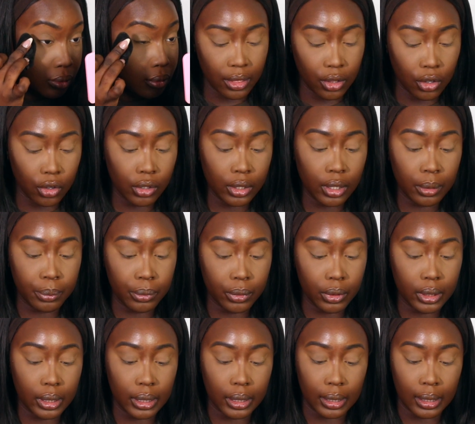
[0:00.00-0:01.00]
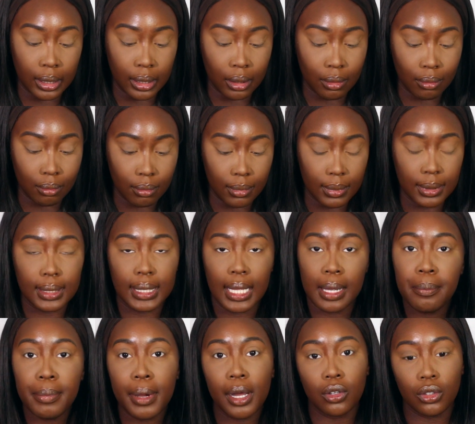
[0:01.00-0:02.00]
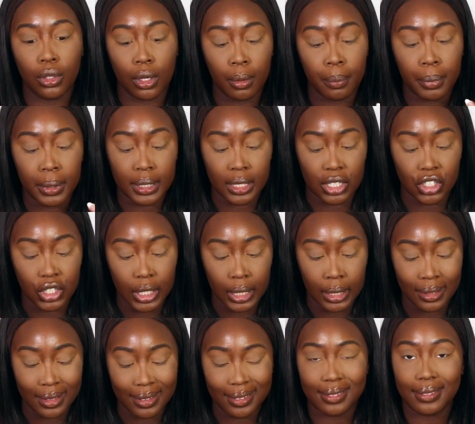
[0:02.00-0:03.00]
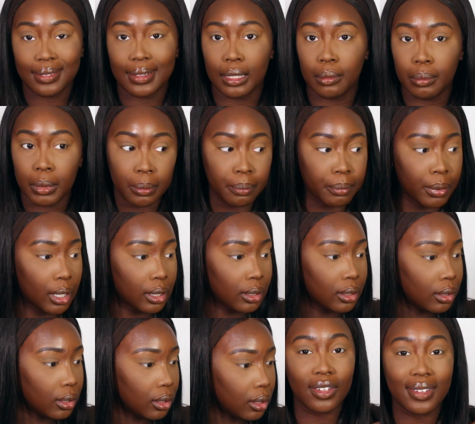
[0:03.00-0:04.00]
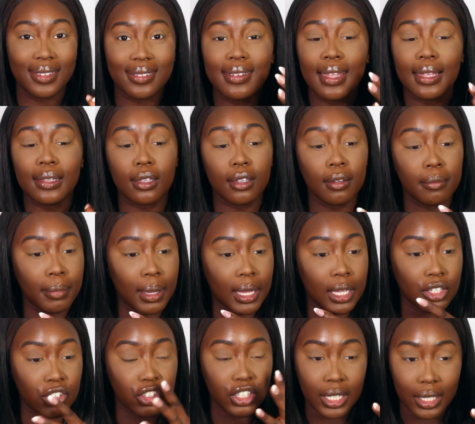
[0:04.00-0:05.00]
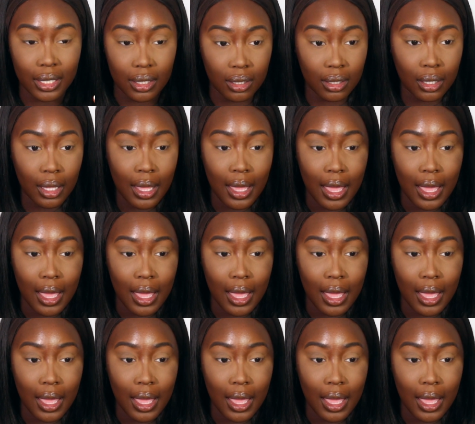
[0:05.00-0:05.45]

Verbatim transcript: The Huda Beauty same powder but in the shade Cinnamon Bun to set my chin